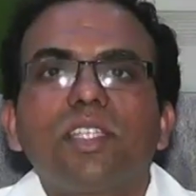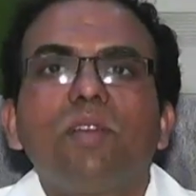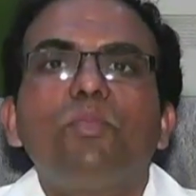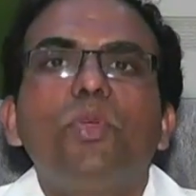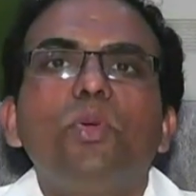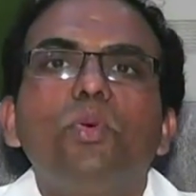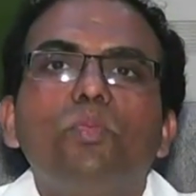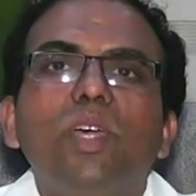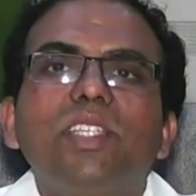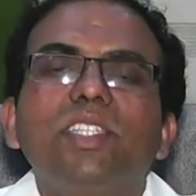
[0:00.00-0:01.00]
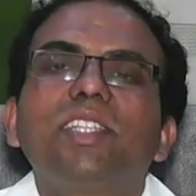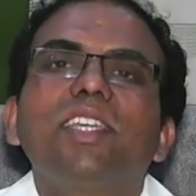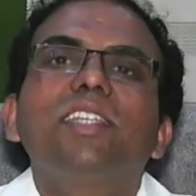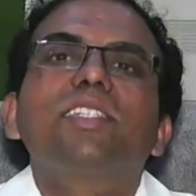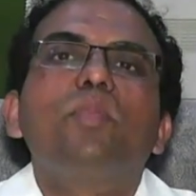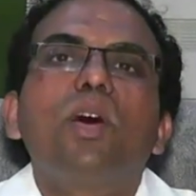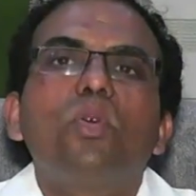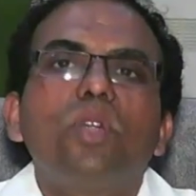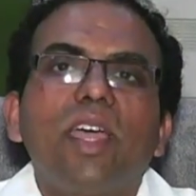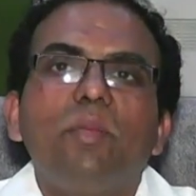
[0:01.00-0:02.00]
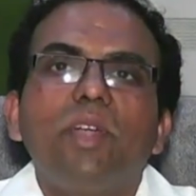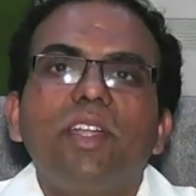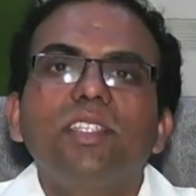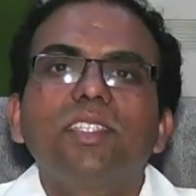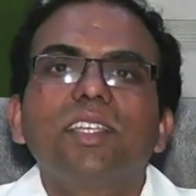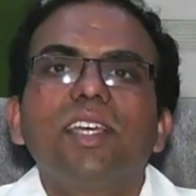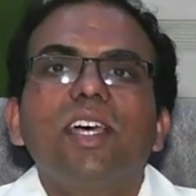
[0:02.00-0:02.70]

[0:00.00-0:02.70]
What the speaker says: Some few basic things about diabetes.